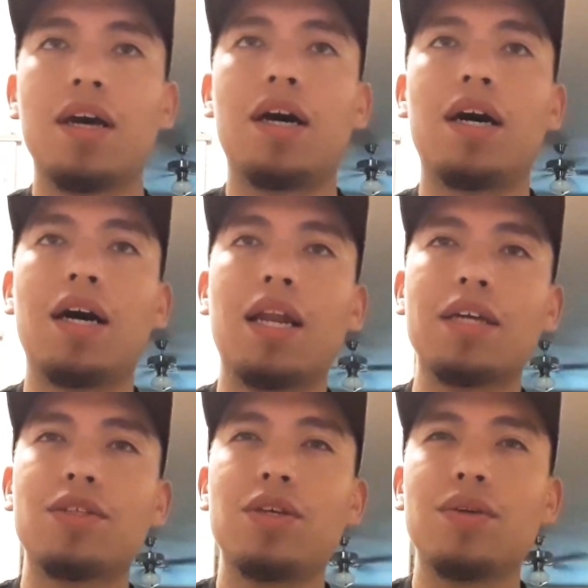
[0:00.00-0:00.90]
I
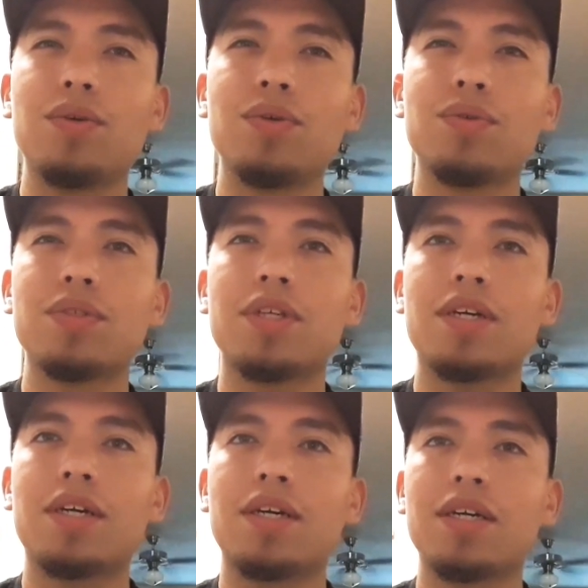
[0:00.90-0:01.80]
like to use
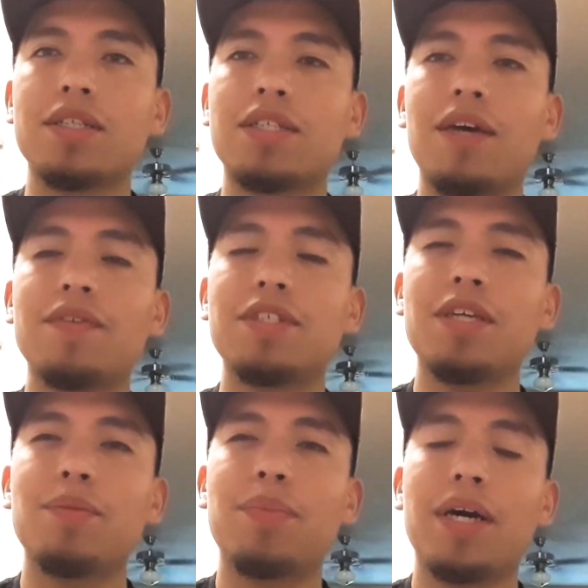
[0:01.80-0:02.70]
a
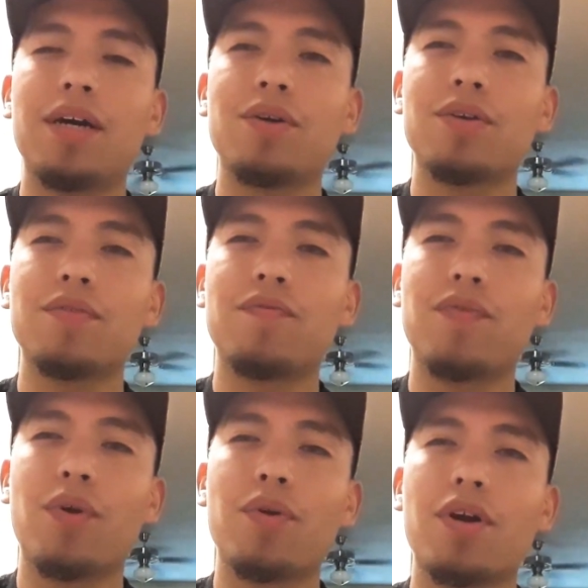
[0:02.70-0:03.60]
17-pound
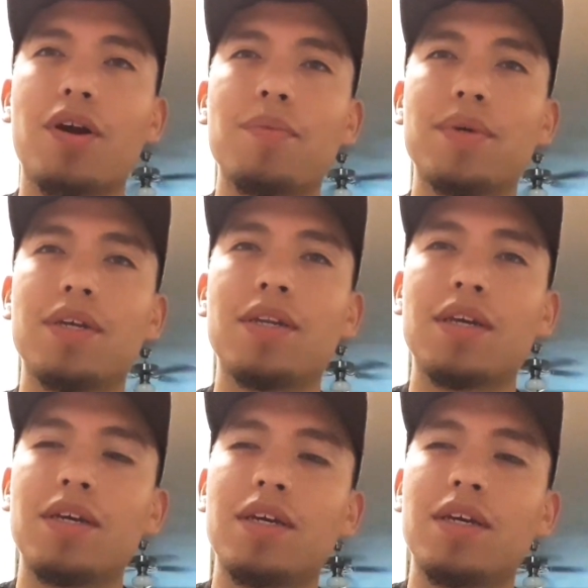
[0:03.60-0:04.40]
fluorocarbon